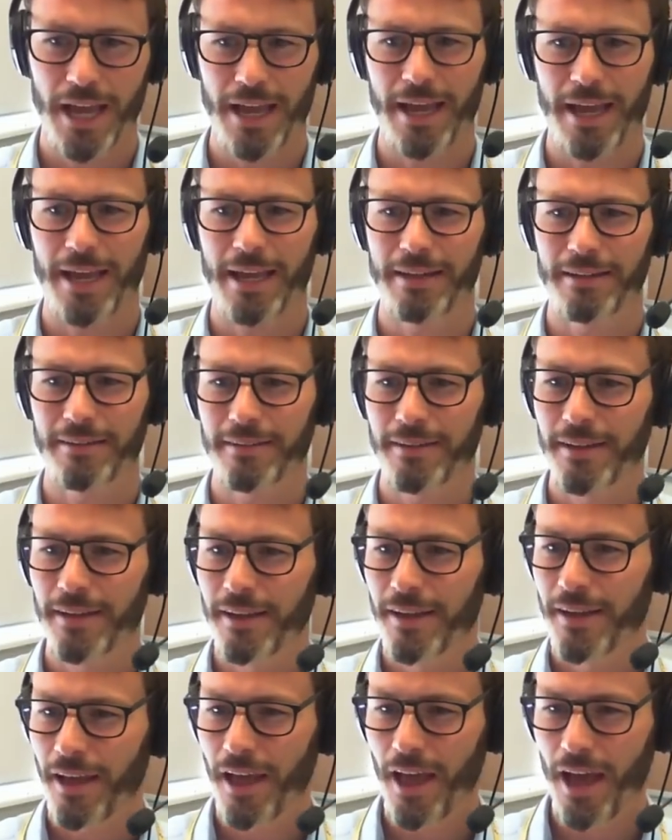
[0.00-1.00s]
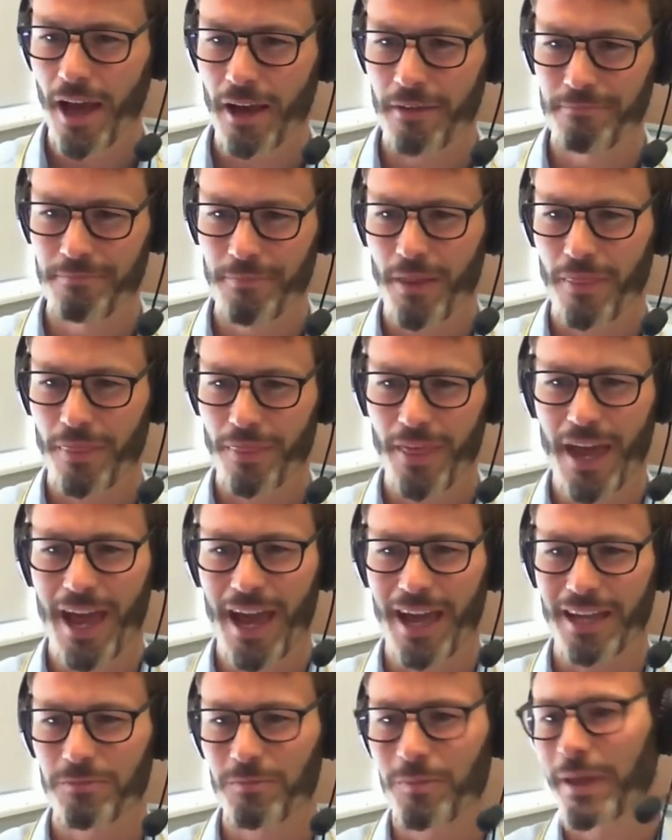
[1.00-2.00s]
and there
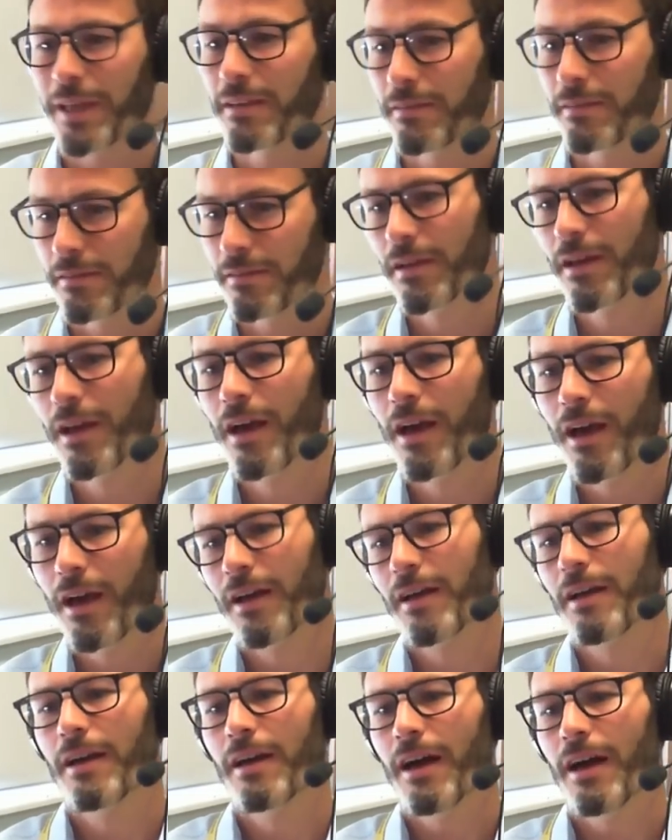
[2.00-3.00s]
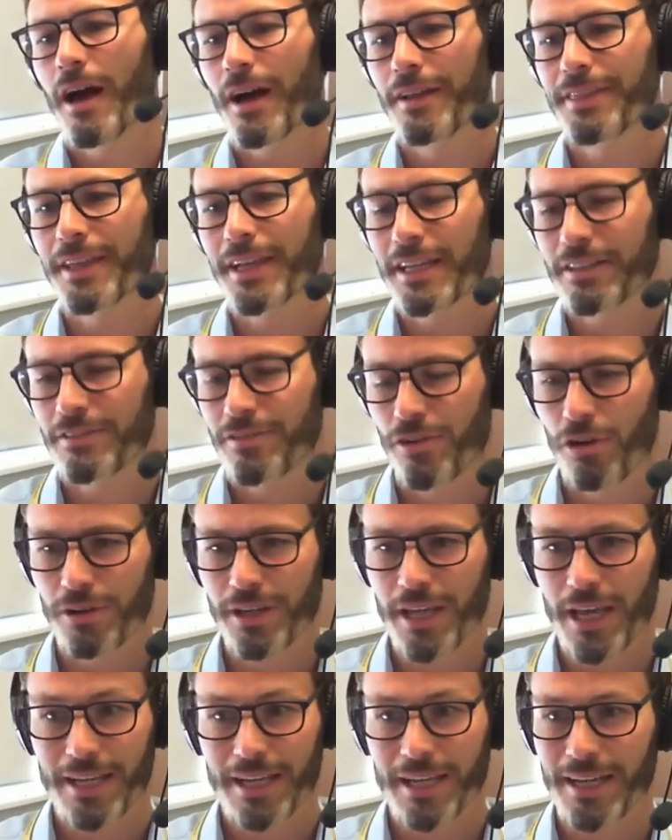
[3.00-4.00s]
has been. I think it's
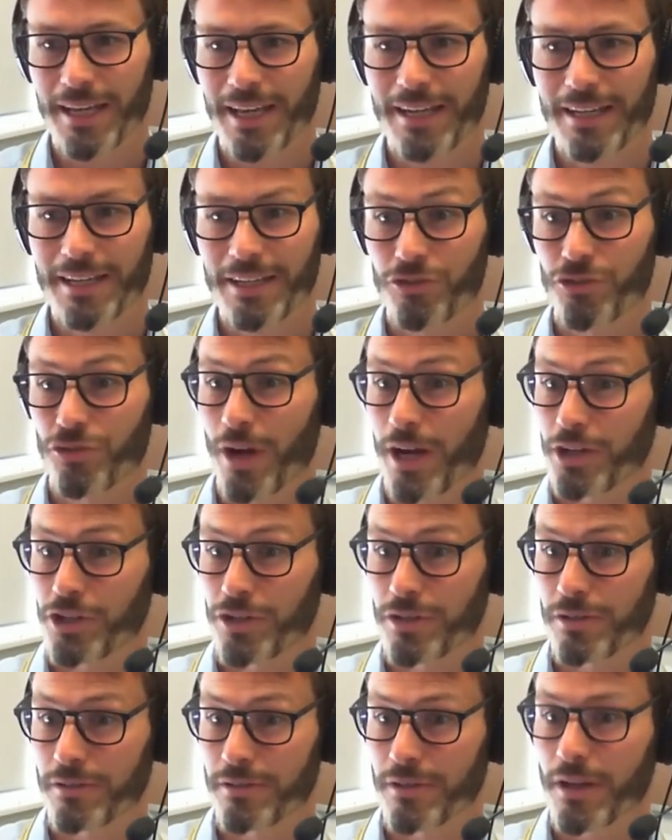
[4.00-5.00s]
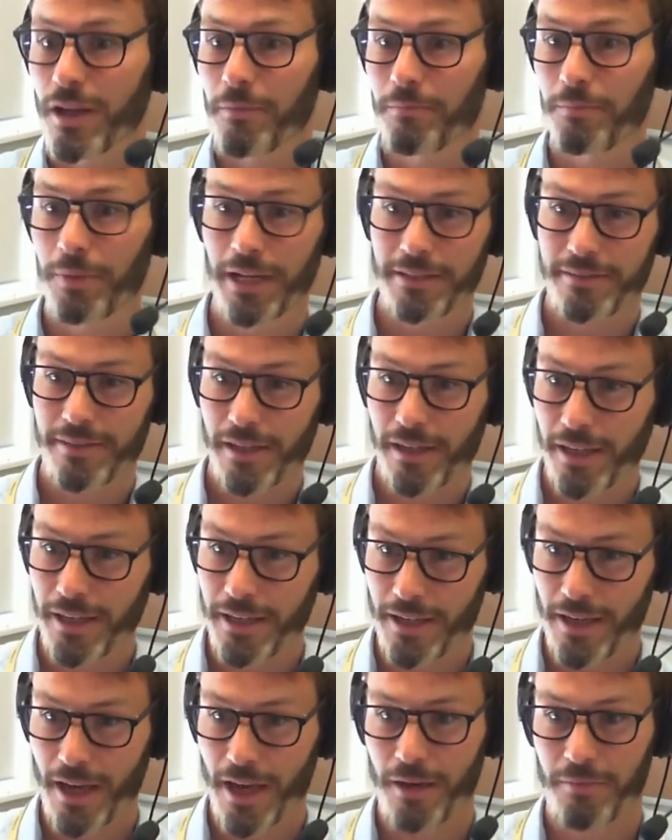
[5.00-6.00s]
not yet getting any traction
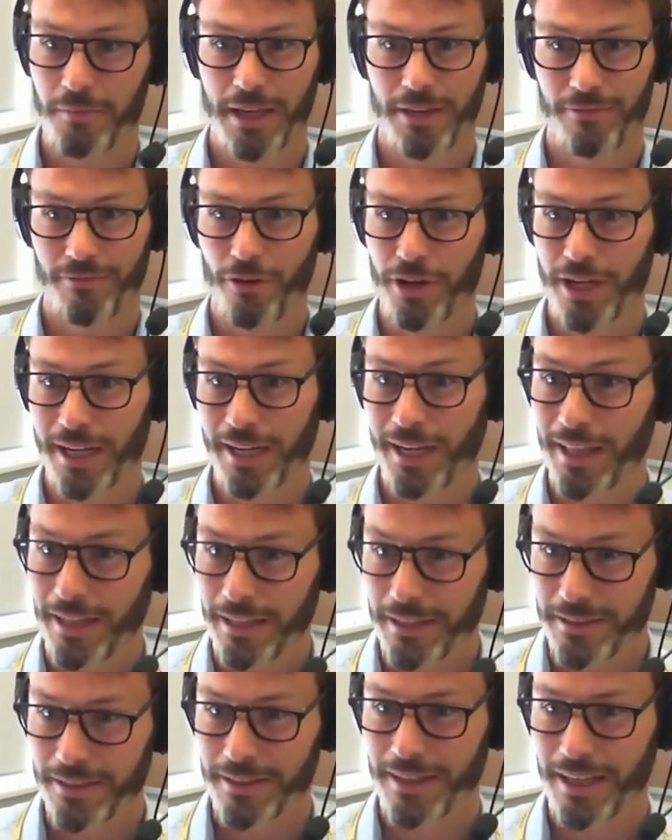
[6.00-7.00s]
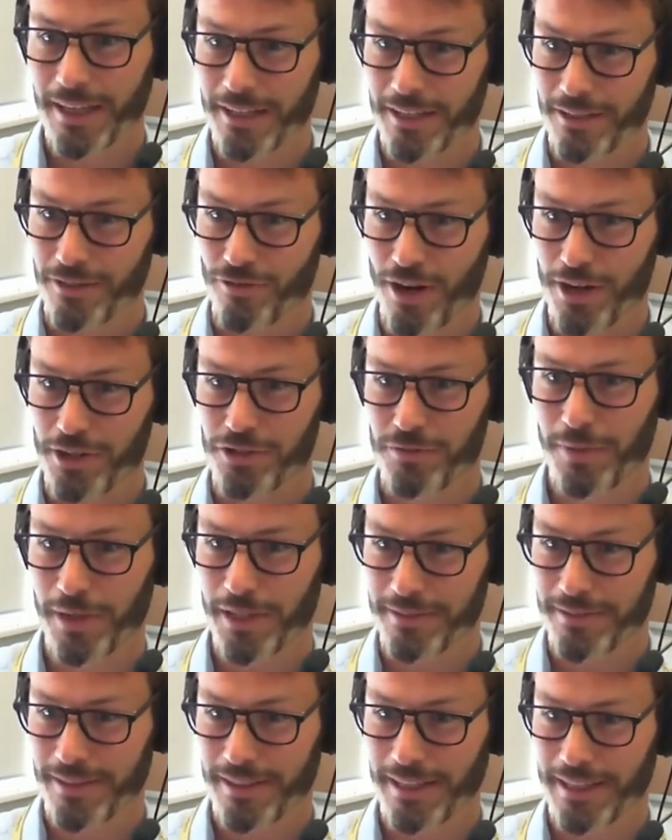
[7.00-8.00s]
politically. It very clearly didn't get any traction
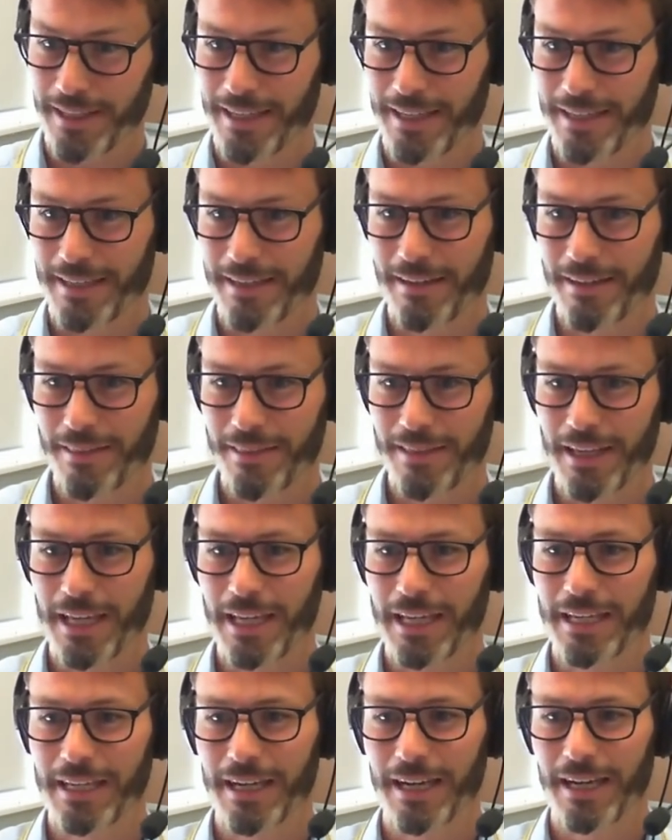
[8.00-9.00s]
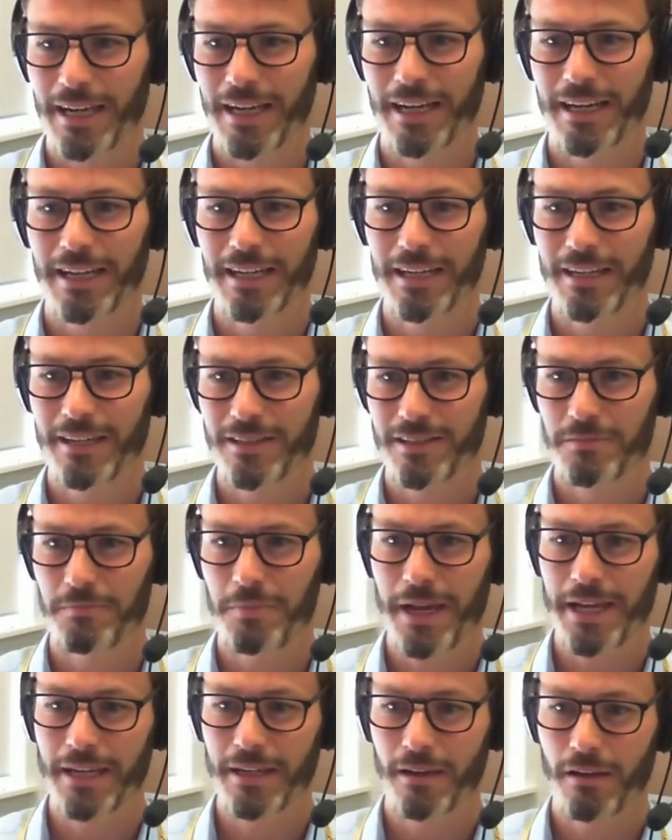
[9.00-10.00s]
politically in the leaders'
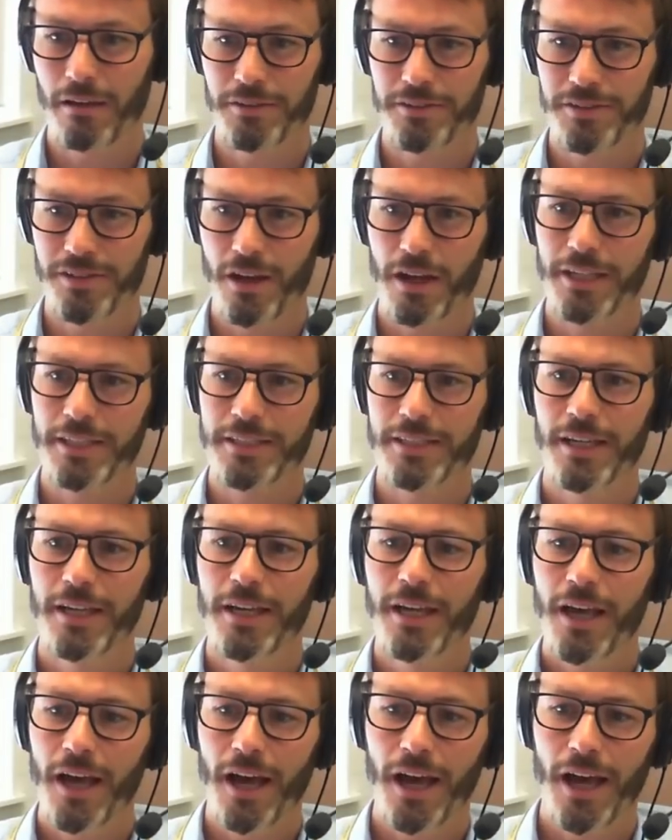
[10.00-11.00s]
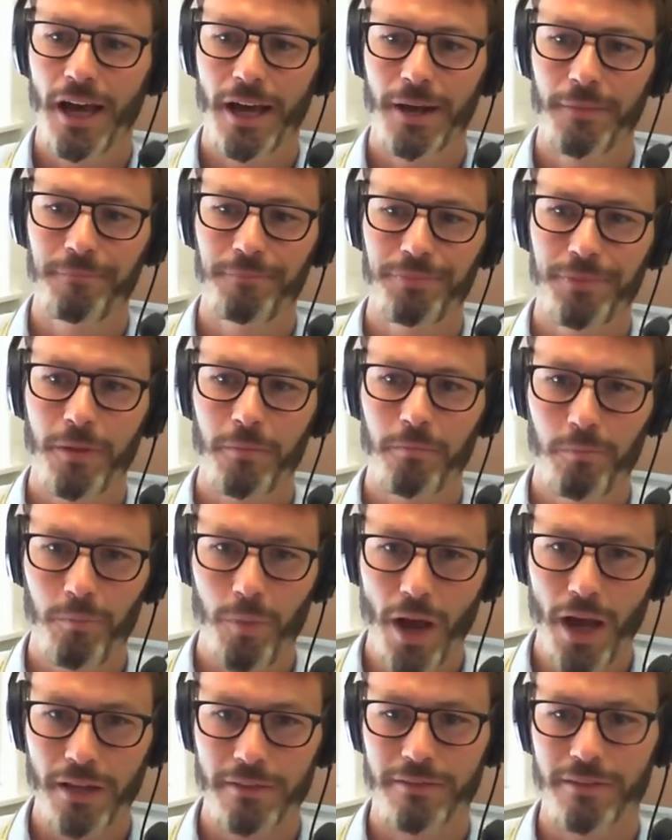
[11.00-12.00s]
debate last night.
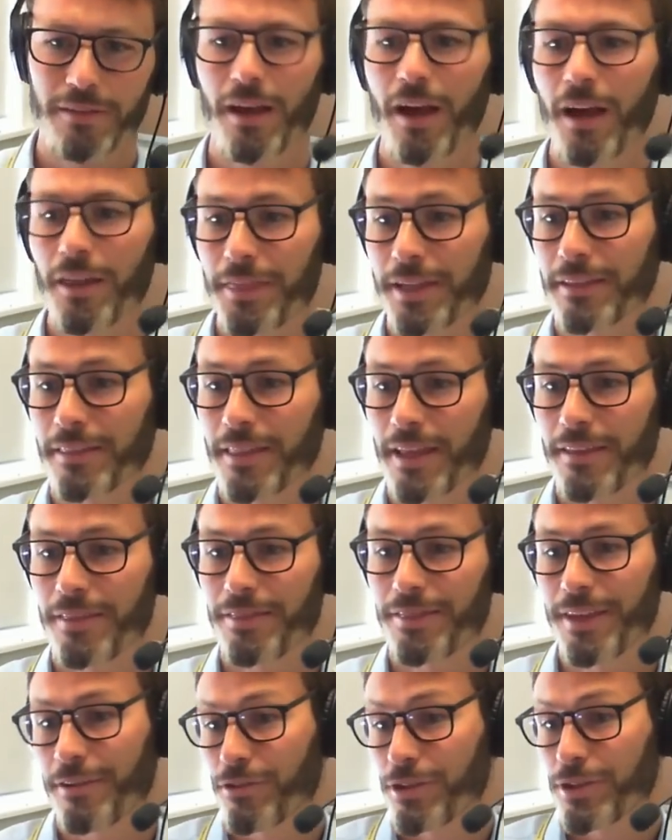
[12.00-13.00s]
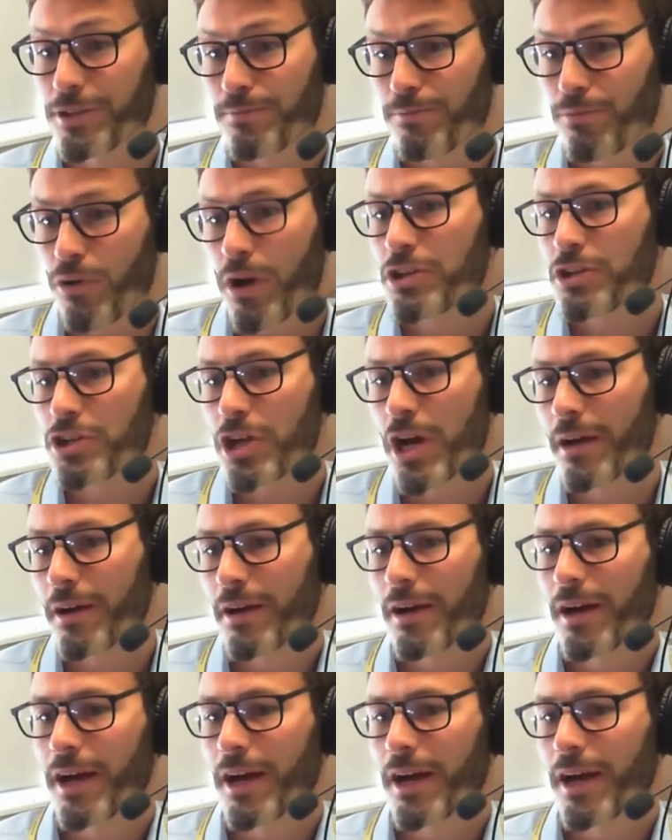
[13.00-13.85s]
But I think that there is pressure